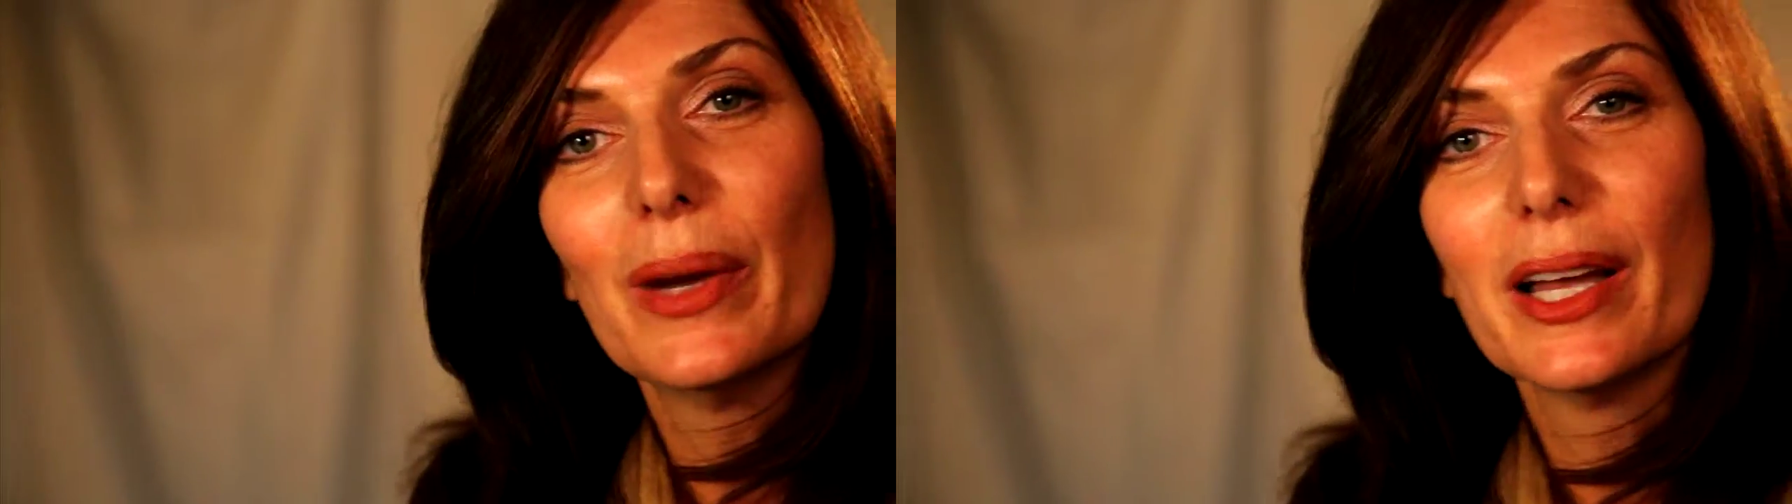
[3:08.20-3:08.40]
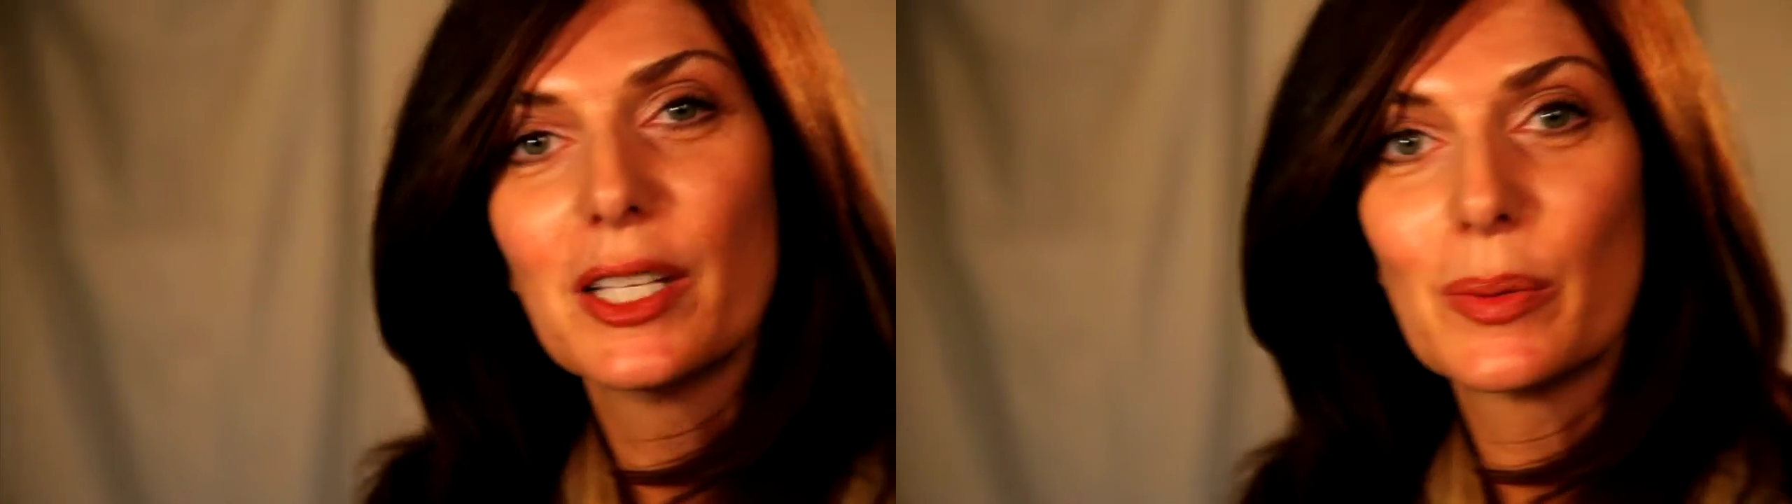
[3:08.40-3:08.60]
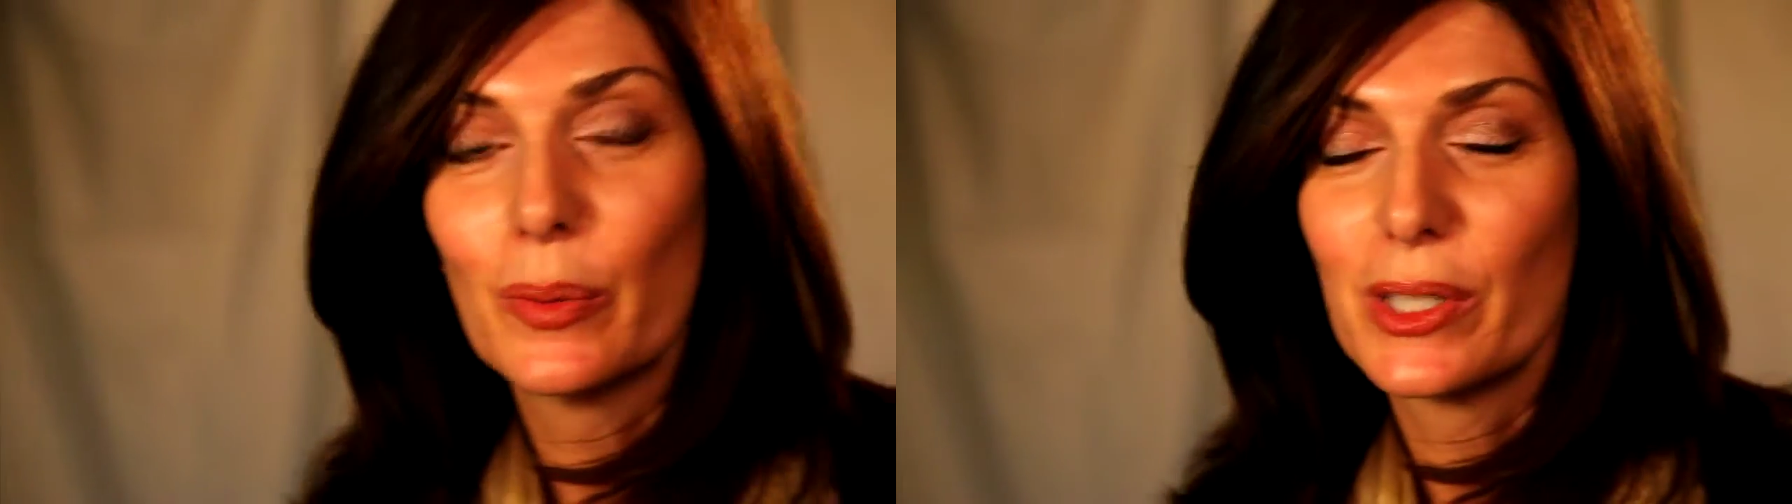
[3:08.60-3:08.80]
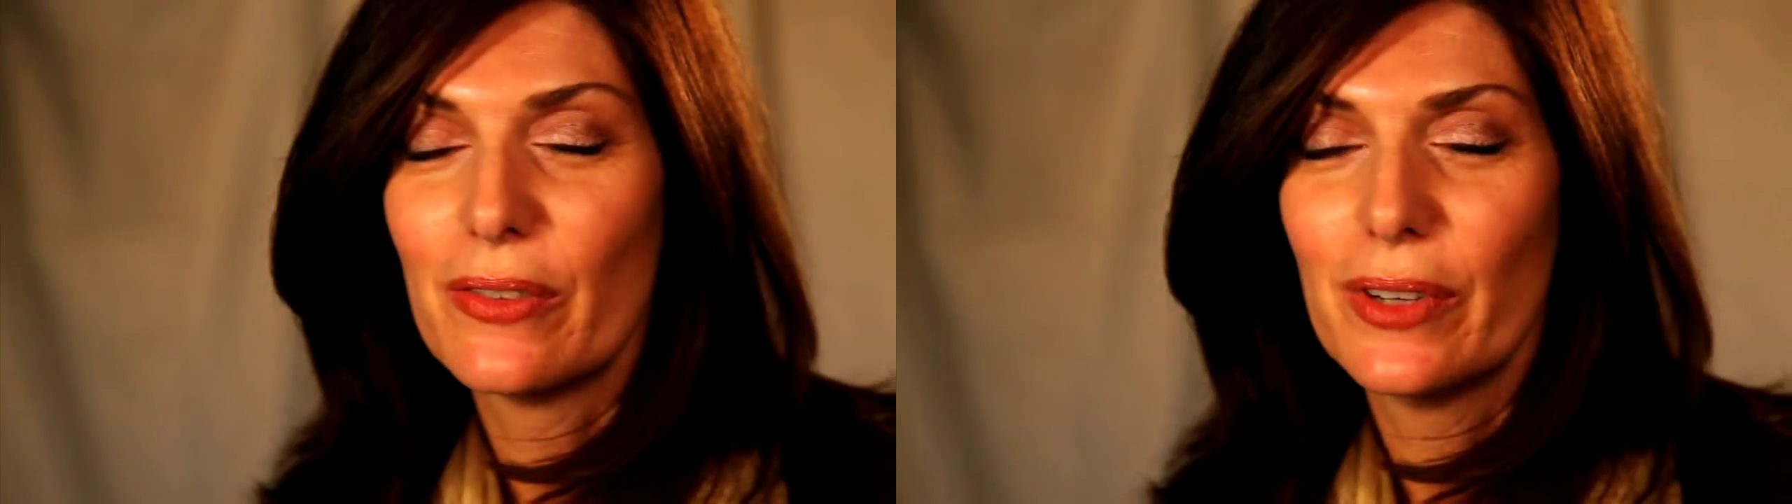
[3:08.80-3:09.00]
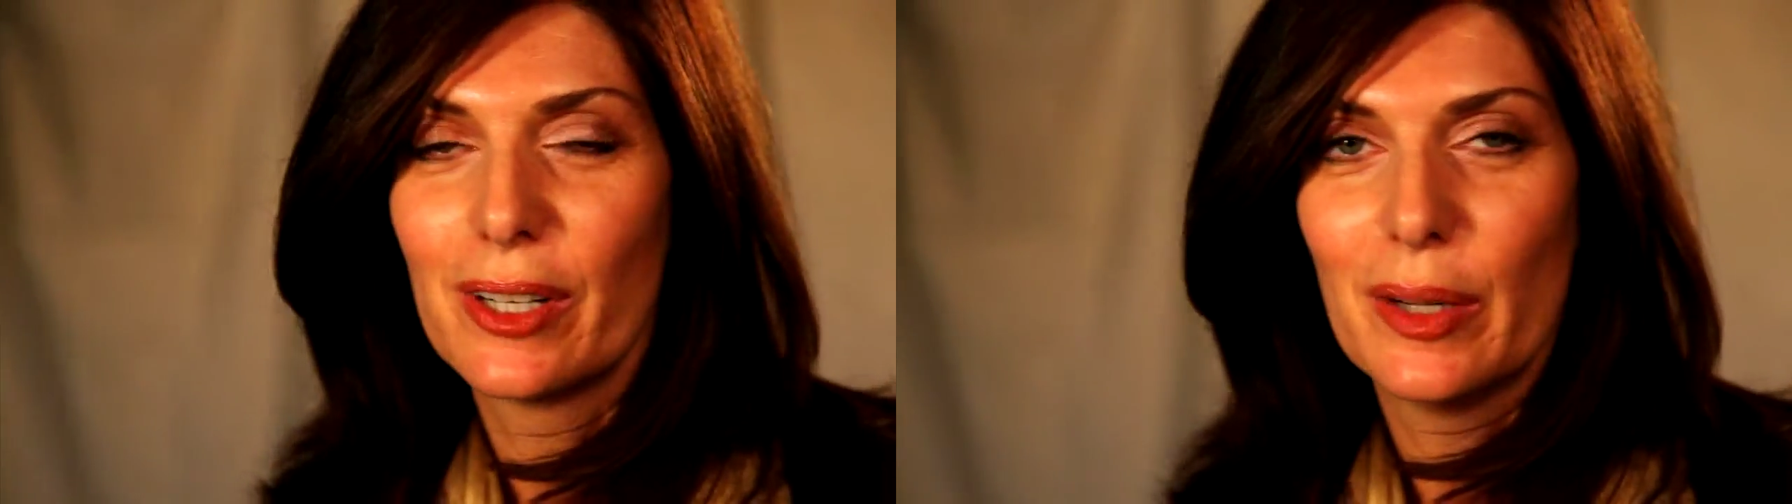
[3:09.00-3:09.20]
My husband
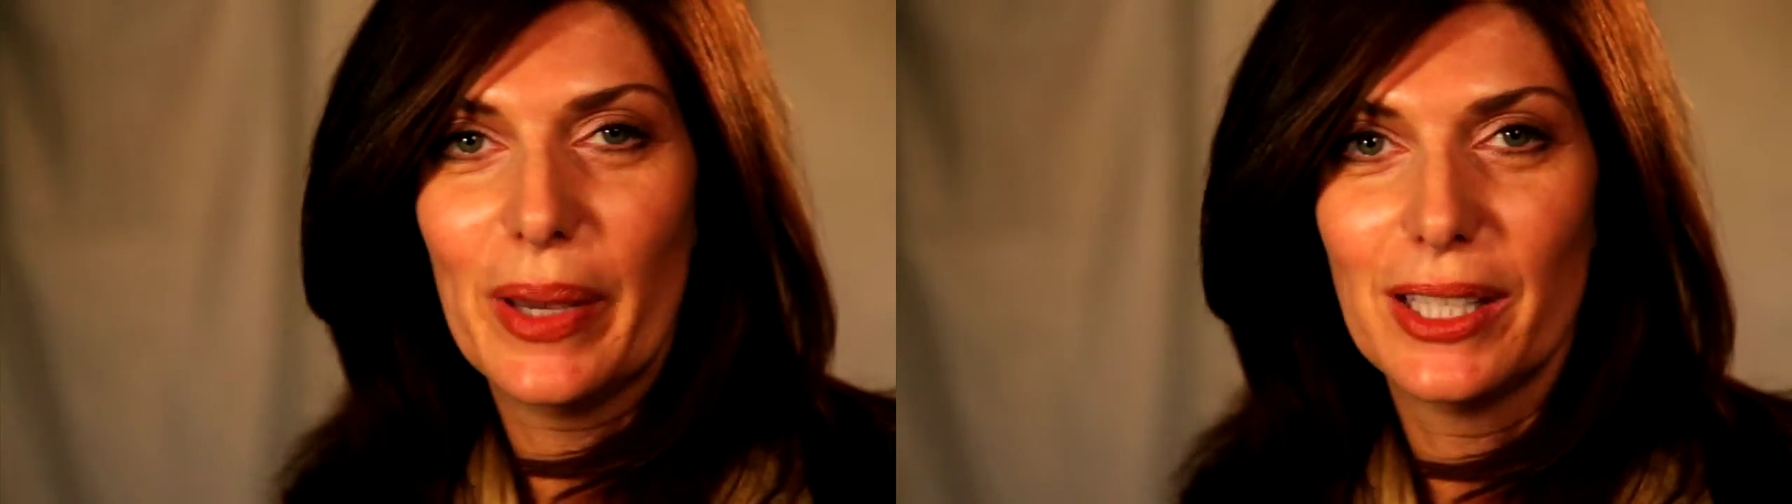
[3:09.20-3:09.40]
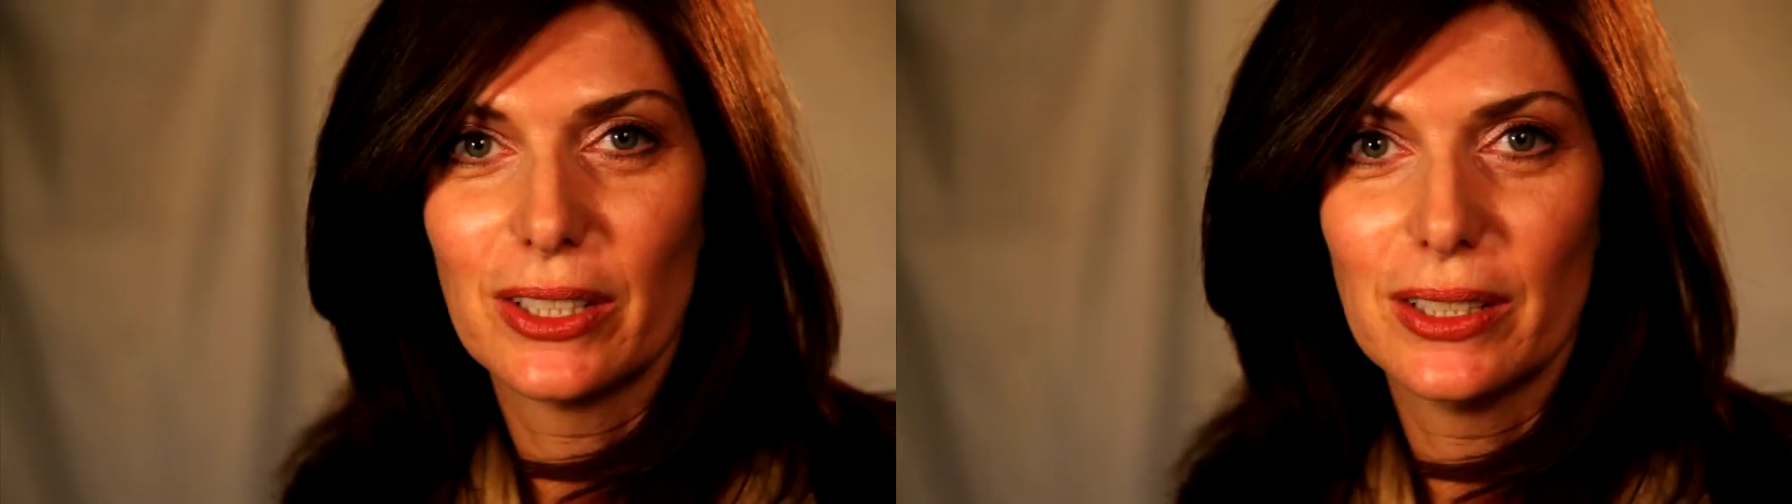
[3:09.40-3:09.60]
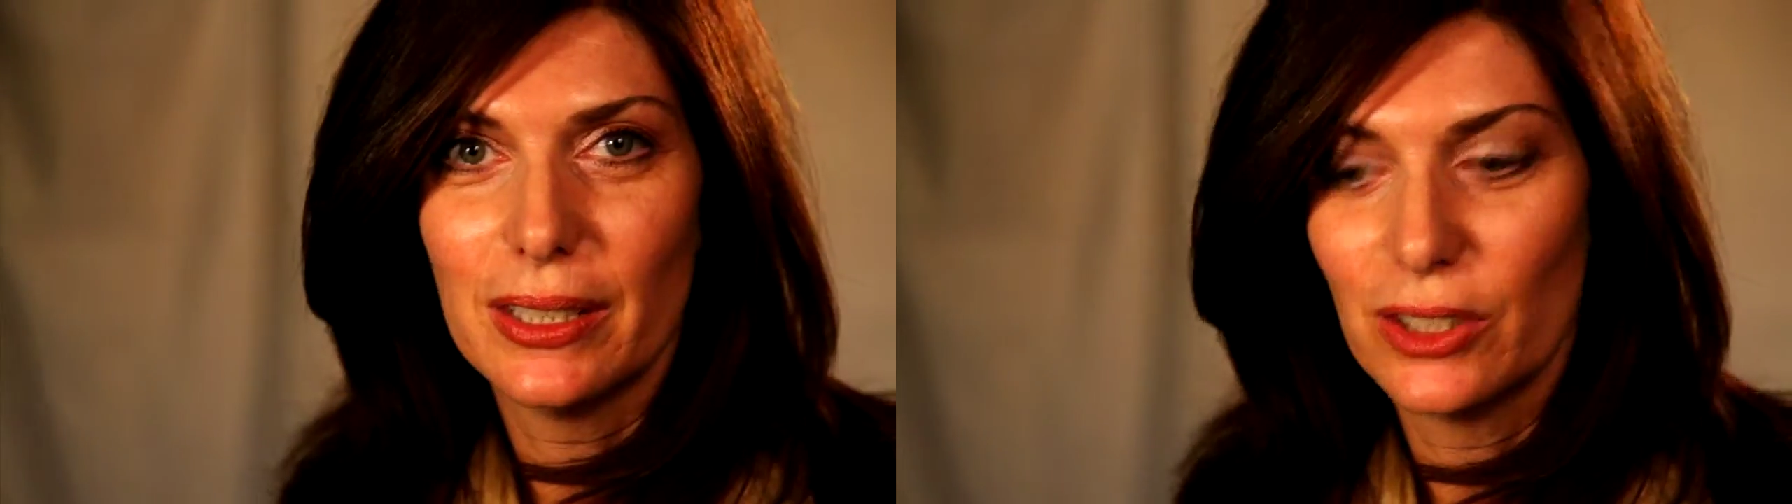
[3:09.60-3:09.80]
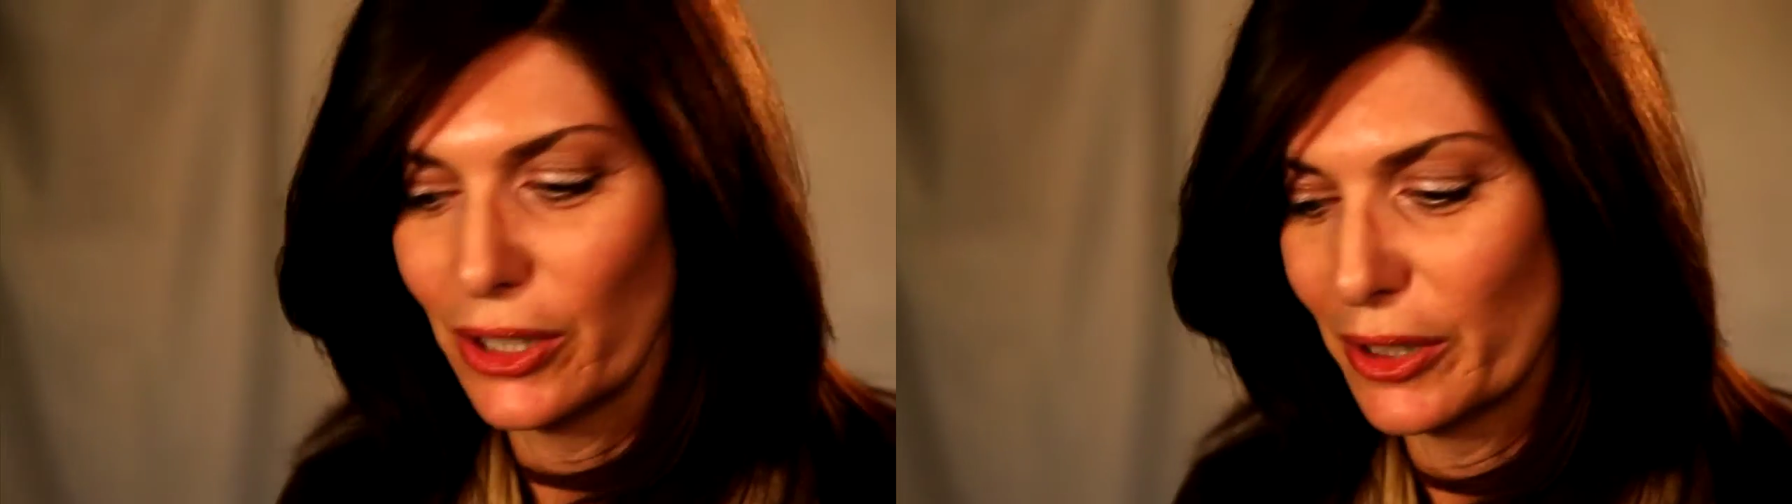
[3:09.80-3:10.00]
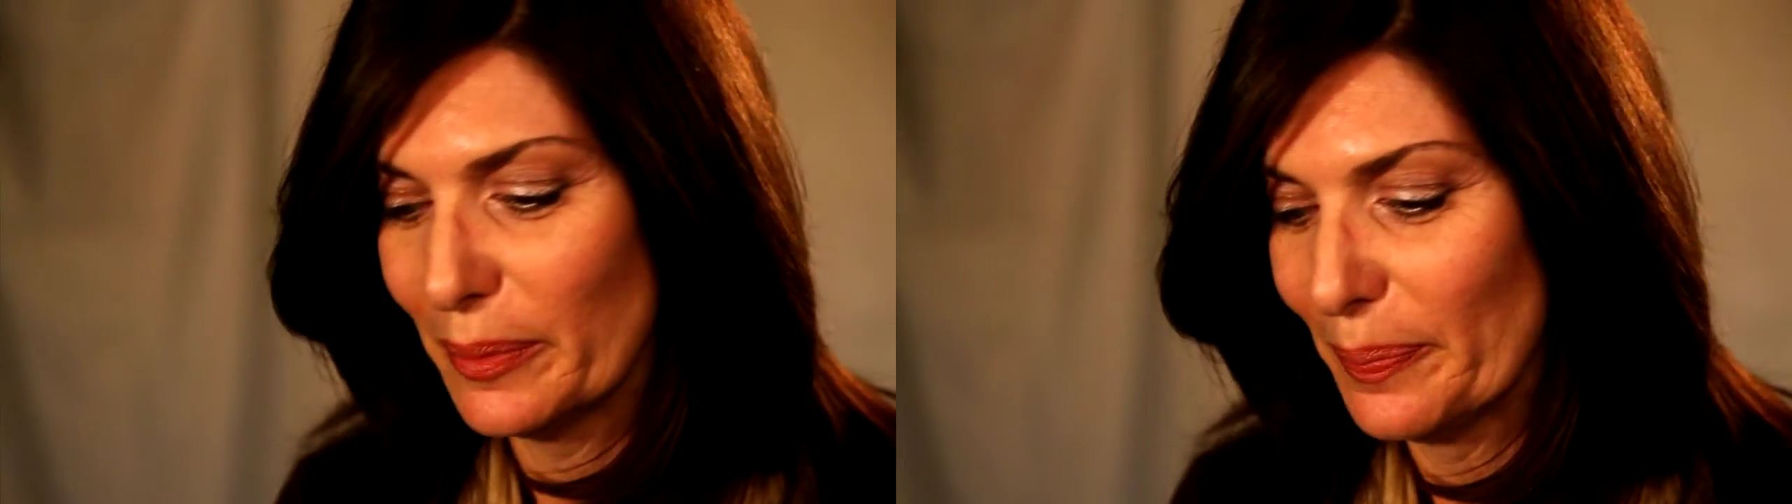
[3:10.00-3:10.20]
was a very patient
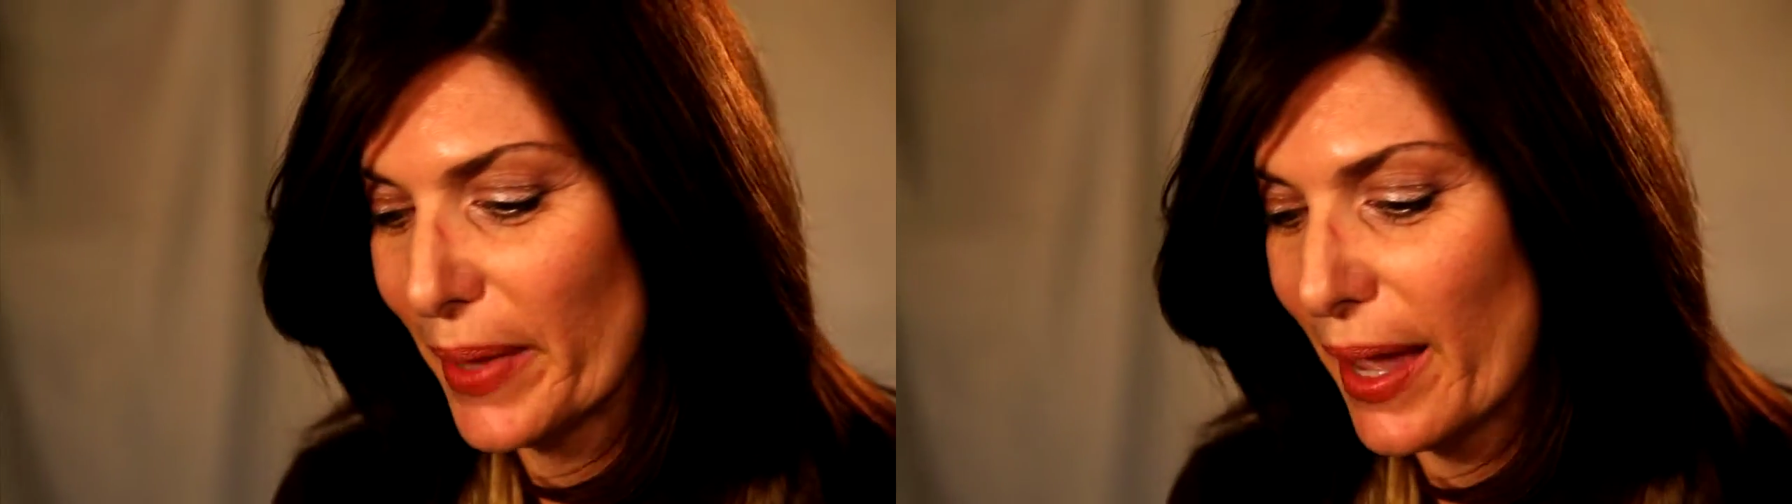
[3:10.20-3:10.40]
teacher,